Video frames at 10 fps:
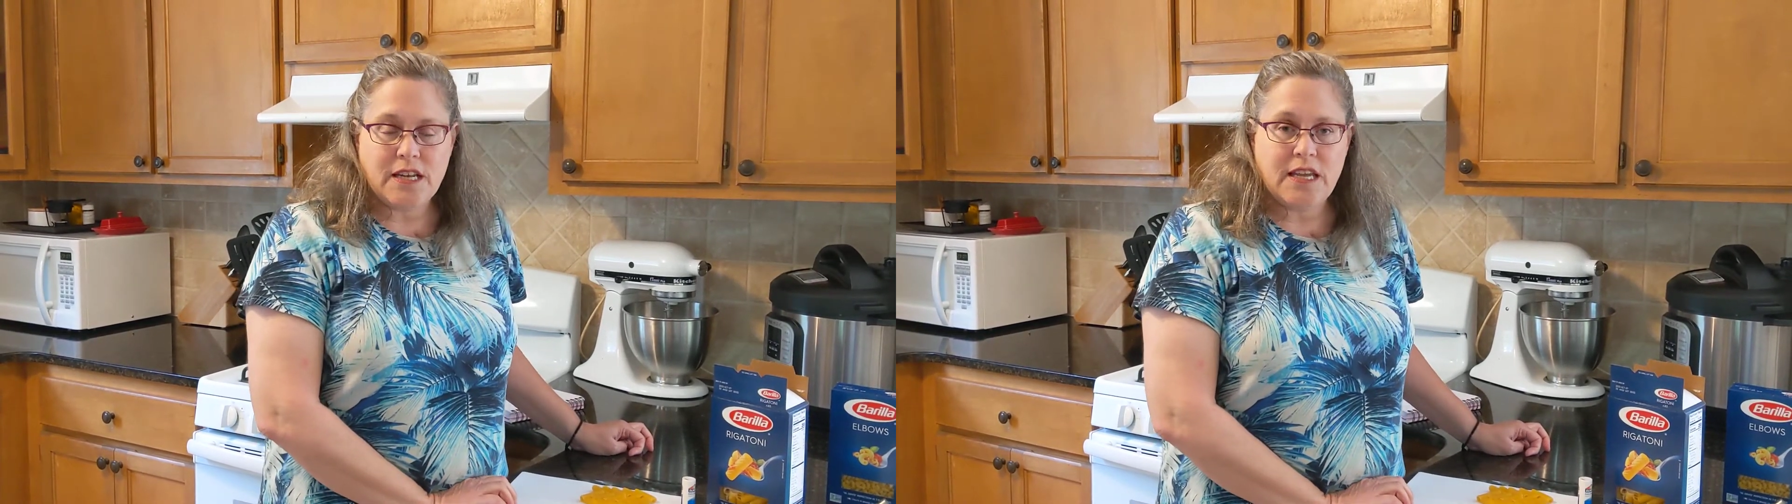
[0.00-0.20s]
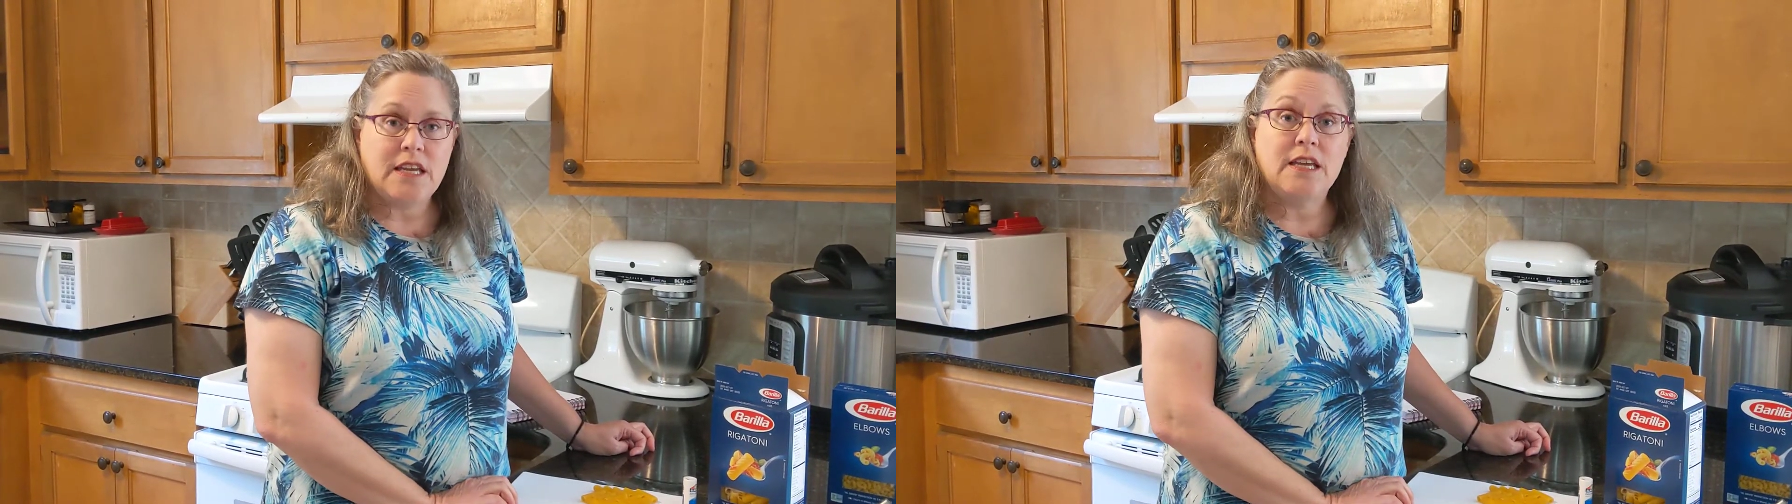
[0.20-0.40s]

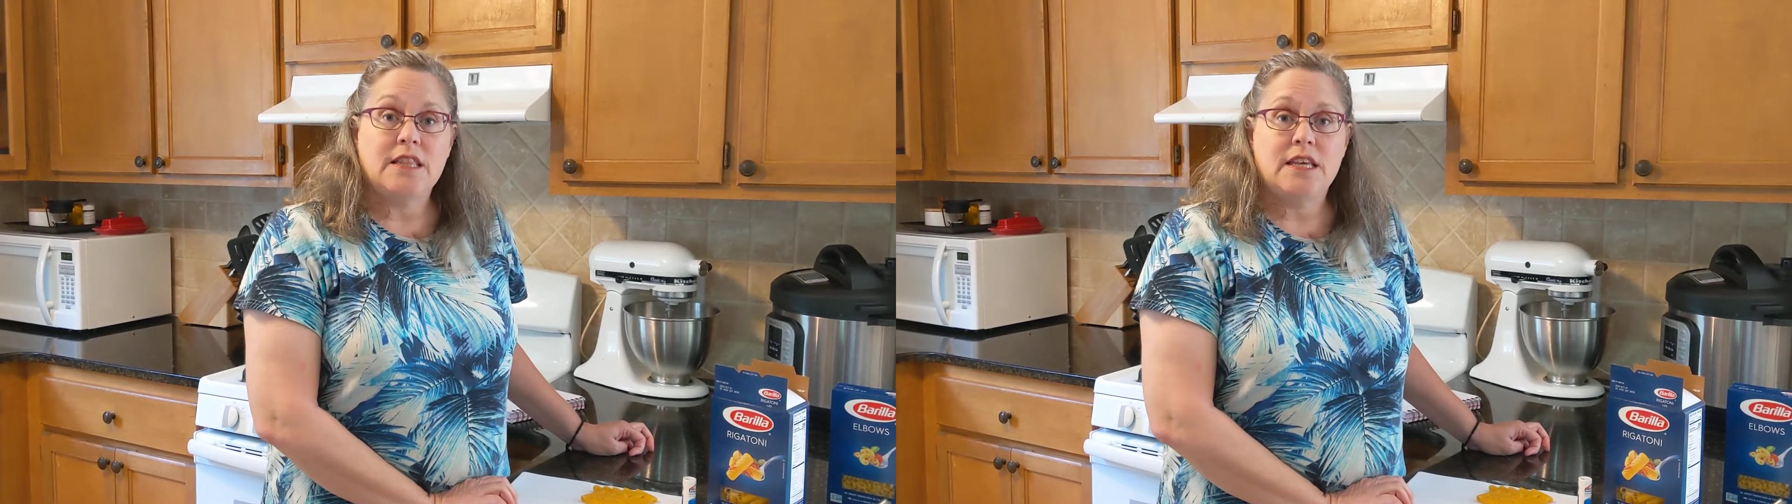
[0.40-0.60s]
link